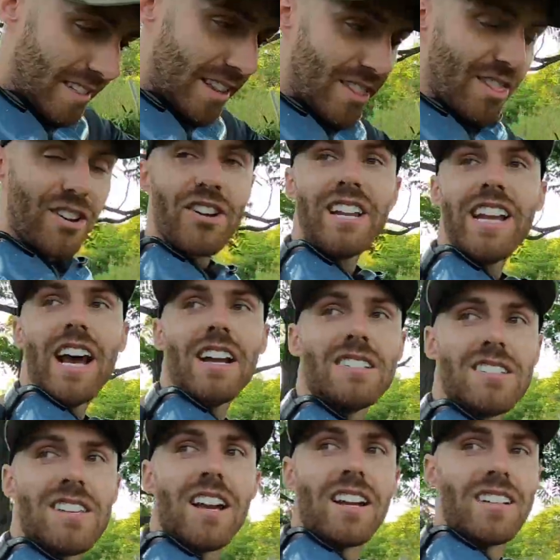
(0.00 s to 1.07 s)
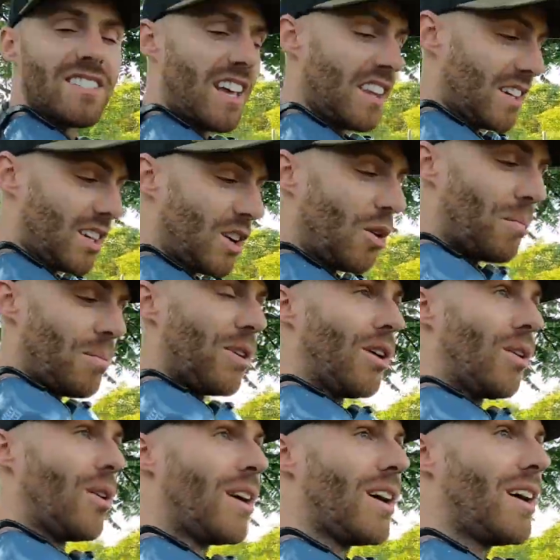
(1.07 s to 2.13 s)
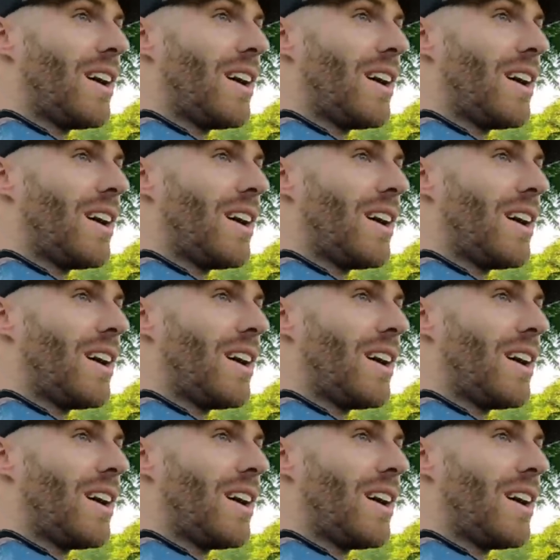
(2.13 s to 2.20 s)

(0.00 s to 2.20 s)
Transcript: and 39 seconds on the GoPro.